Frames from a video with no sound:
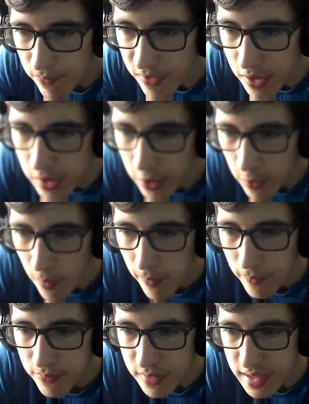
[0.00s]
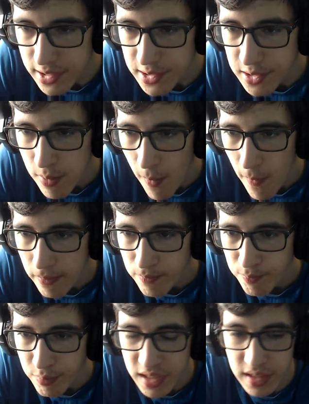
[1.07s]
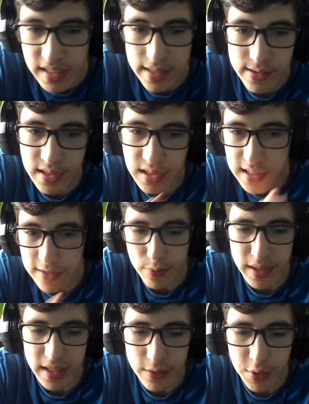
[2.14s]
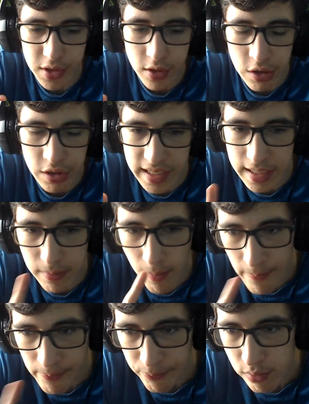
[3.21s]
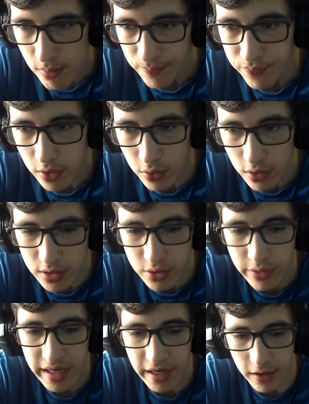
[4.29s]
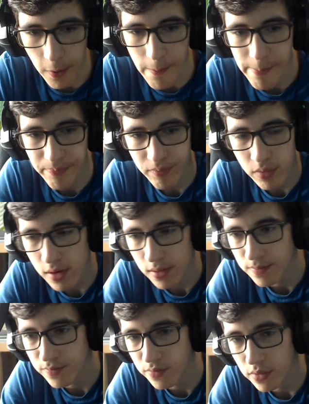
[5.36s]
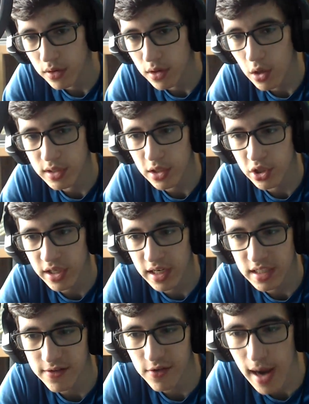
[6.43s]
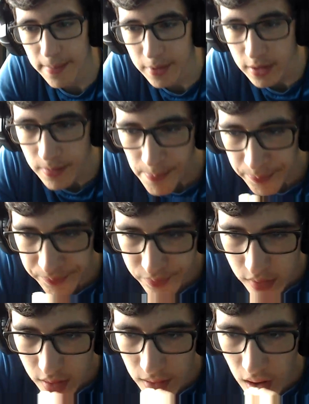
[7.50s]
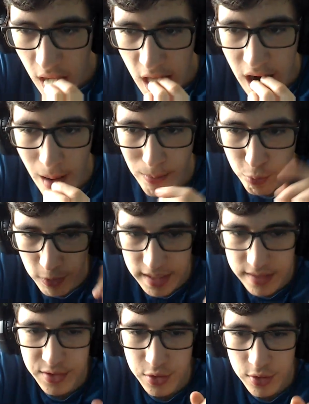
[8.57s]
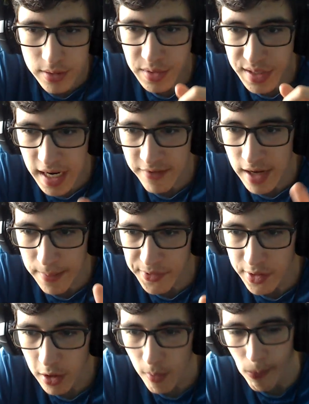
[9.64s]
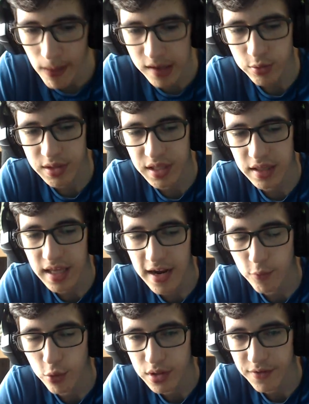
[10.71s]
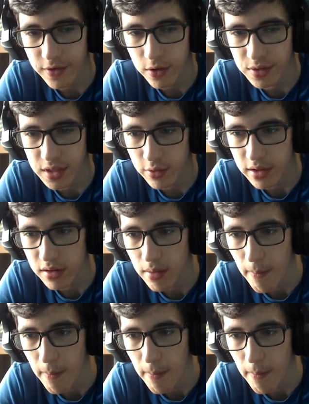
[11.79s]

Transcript: So, yes. But the island has never been hit with a hurricane or a tornado. No such thing has ever happened. Rainstorms have happened, though. That's one thing they have more difficulty with.